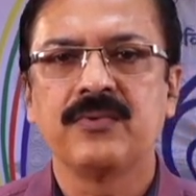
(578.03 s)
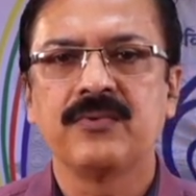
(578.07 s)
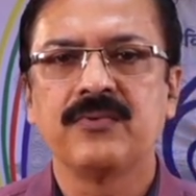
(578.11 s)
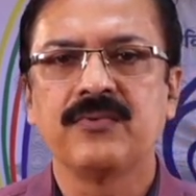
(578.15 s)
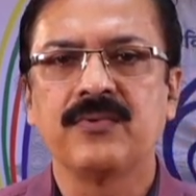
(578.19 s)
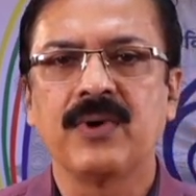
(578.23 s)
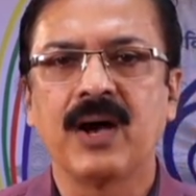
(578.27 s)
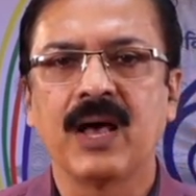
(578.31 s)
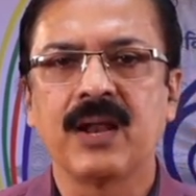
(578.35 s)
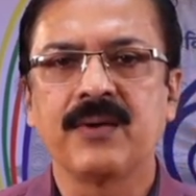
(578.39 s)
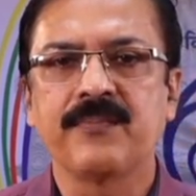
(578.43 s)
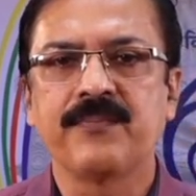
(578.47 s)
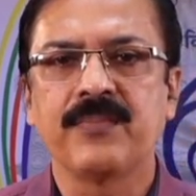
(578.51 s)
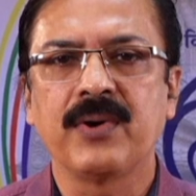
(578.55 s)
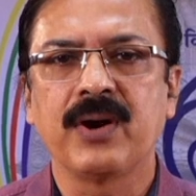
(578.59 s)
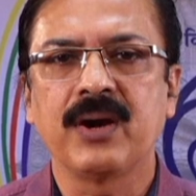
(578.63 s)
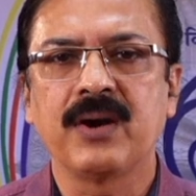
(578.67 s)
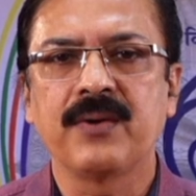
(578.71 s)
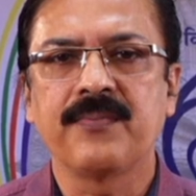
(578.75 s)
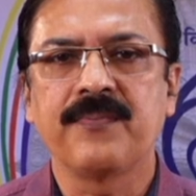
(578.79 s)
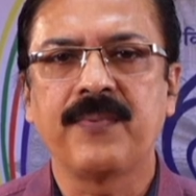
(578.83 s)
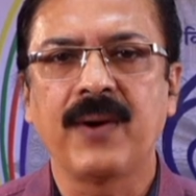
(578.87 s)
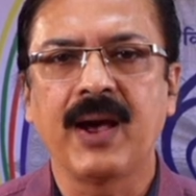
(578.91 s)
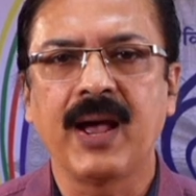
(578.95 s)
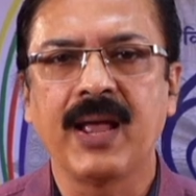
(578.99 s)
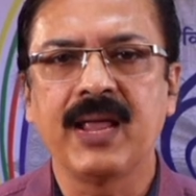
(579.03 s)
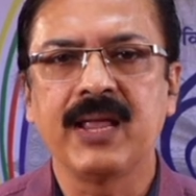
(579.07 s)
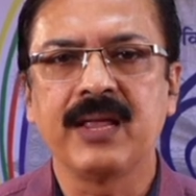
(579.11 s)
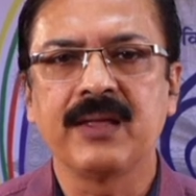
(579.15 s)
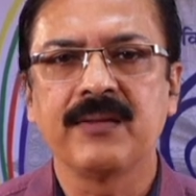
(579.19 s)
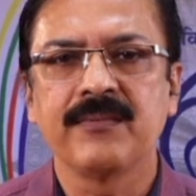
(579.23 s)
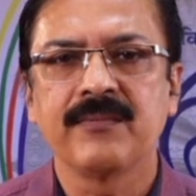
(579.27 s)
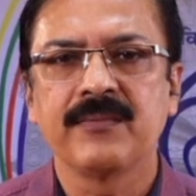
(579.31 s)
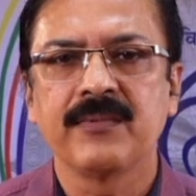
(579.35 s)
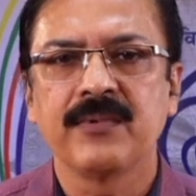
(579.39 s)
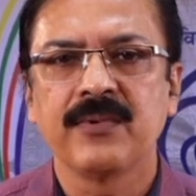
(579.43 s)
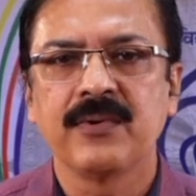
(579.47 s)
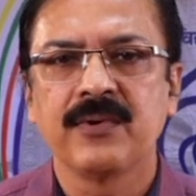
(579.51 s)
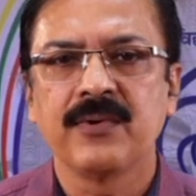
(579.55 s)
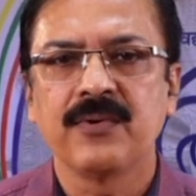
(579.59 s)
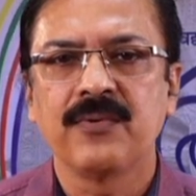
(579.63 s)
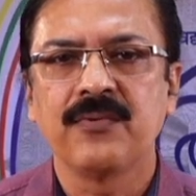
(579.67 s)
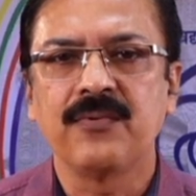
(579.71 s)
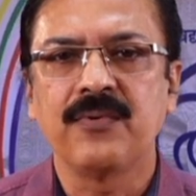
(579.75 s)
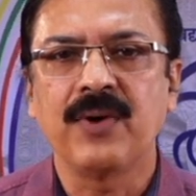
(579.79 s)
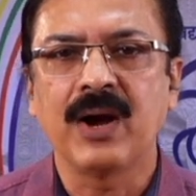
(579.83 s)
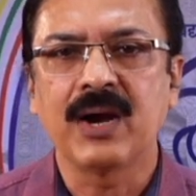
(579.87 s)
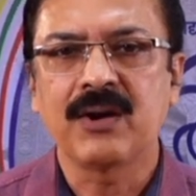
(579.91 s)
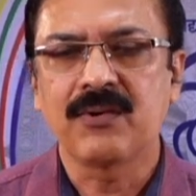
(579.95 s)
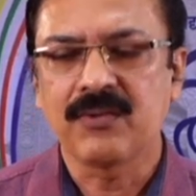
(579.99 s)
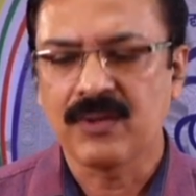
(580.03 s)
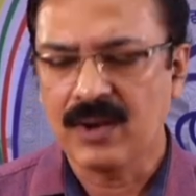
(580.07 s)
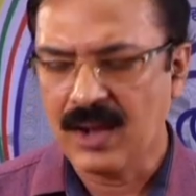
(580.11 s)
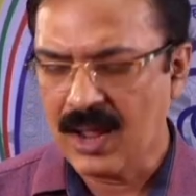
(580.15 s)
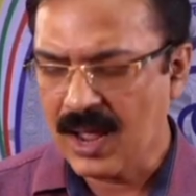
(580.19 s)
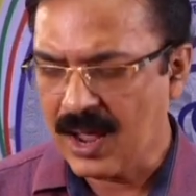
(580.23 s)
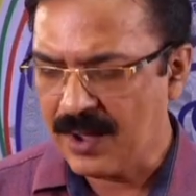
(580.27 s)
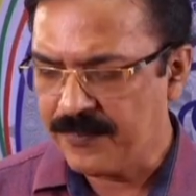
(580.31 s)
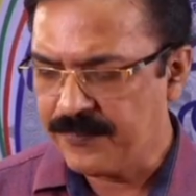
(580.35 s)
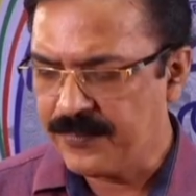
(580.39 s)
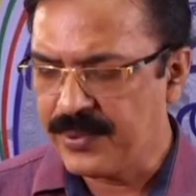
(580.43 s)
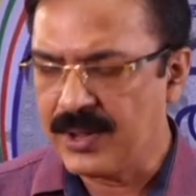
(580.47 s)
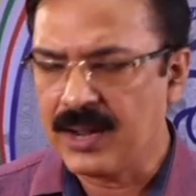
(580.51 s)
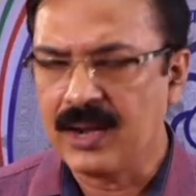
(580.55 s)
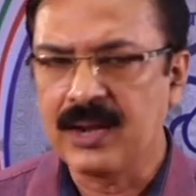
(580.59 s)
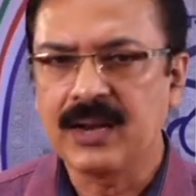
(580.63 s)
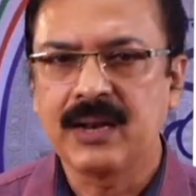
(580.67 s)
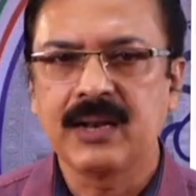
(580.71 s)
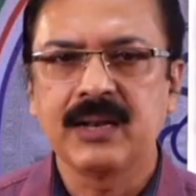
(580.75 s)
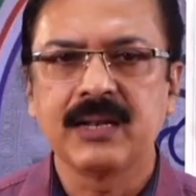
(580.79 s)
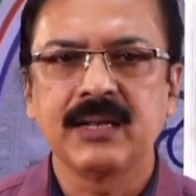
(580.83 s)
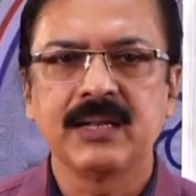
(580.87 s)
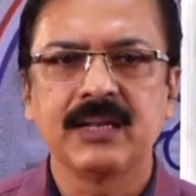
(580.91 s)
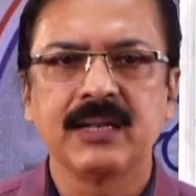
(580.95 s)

1.5, what will happen?